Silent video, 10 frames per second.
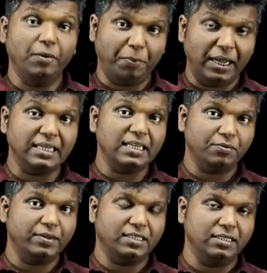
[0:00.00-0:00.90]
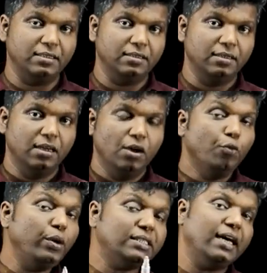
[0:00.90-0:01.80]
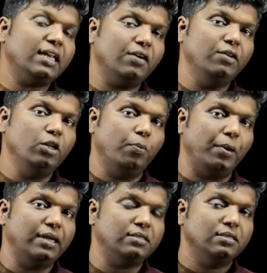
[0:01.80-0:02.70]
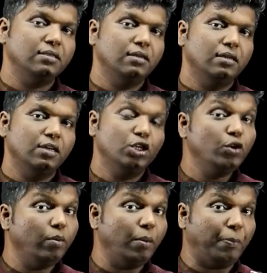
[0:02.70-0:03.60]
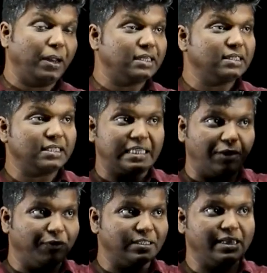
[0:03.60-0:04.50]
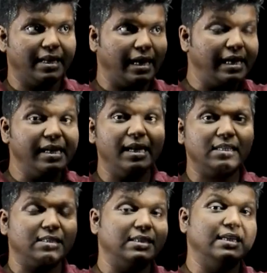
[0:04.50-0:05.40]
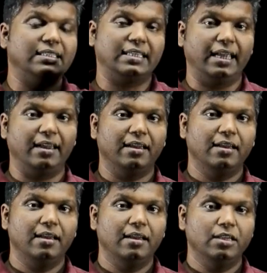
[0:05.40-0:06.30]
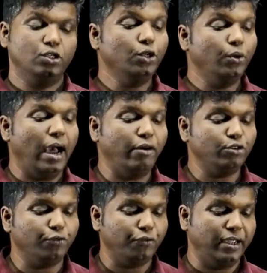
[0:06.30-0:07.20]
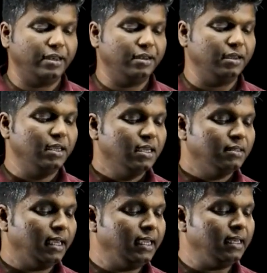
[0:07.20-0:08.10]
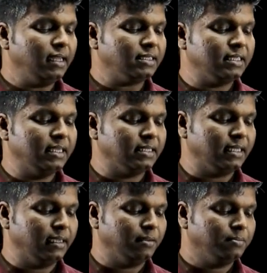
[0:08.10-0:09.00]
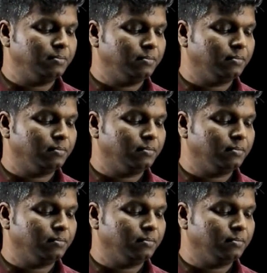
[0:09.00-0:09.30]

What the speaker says: if you are plating it with tin, which area will you plate? You will be plating the surface area, inner CSI. So you have to find the inner CSI.